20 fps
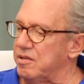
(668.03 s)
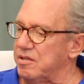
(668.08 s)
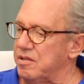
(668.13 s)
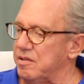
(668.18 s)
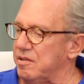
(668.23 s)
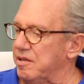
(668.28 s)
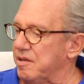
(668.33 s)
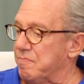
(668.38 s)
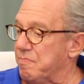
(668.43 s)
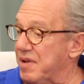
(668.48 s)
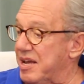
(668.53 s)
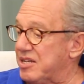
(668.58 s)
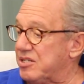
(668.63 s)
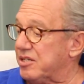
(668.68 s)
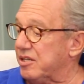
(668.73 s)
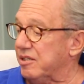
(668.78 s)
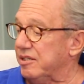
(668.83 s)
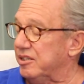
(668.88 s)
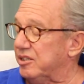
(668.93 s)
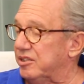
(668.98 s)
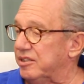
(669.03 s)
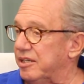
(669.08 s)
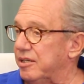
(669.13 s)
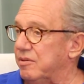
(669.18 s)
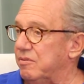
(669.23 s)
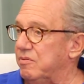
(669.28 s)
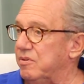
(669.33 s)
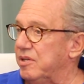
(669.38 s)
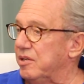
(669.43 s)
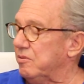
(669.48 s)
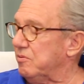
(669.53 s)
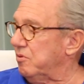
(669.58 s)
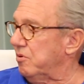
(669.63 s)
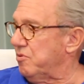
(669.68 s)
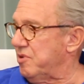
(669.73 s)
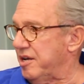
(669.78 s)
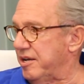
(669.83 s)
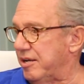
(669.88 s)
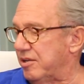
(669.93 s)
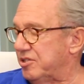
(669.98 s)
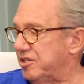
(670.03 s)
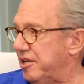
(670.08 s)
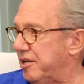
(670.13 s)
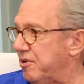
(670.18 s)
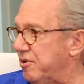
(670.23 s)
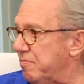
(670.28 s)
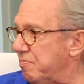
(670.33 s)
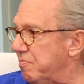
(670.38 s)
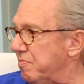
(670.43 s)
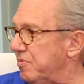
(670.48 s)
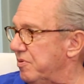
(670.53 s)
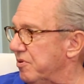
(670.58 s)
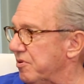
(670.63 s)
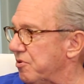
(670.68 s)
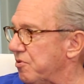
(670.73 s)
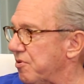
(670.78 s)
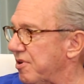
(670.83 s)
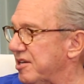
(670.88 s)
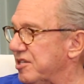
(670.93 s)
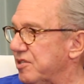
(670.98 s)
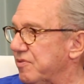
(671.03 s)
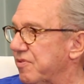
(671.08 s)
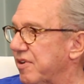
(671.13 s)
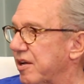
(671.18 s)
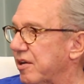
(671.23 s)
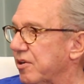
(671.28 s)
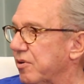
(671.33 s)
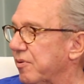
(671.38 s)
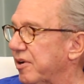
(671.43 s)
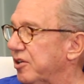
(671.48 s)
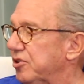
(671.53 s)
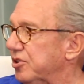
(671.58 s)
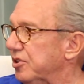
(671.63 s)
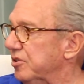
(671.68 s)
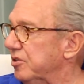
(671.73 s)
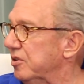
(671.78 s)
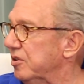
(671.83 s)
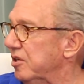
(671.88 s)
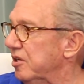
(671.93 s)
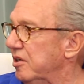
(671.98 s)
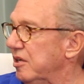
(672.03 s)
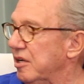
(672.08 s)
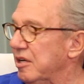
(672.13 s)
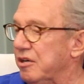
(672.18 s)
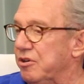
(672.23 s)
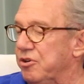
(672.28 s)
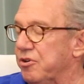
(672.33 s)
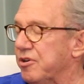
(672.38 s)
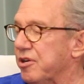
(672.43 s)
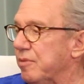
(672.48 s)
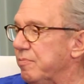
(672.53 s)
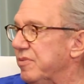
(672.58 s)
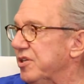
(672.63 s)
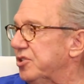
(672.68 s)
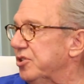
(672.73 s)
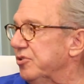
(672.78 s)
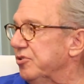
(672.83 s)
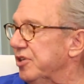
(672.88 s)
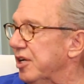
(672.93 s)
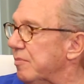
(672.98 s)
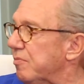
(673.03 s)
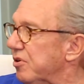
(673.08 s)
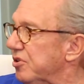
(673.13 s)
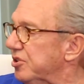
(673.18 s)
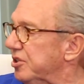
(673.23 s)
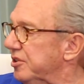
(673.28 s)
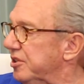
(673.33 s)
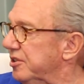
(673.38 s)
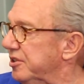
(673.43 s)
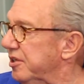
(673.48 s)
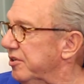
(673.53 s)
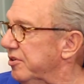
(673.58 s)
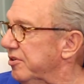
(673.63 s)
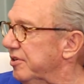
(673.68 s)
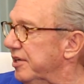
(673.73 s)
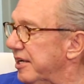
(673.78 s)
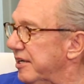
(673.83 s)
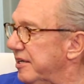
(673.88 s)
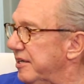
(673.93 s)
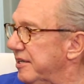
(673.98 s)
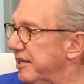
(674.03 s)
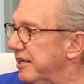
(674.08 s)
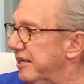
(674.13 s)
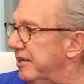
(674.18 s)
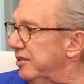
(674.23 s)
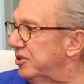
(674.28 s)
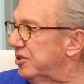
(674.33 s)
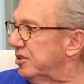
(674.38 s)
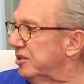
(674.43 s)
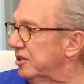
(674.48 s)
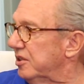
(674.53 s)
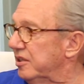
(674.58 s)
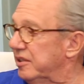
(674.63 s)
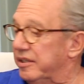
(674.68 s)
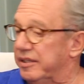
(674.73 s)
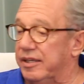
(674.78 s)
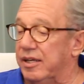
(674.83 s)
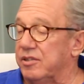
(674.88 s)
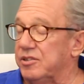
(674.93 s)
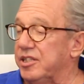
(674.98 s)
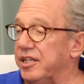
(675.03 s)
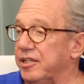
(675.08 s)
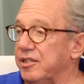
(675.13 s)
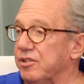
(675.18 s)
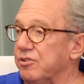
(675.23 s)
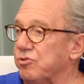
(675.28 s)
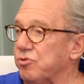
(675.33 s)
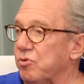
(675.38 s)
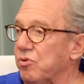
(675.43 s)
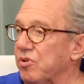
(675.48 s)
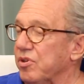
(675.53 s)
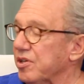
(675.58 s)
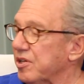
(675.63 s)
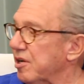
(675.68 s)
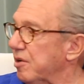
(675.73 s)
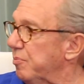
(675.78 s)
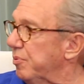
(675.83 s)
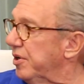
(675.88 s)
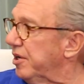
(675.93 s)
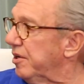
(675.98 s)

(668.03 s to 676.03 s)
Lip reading: they basically said, okay, I'll take your crazy valuation. You're going to miss your numbers in another 90 days, and I'll take control of the company.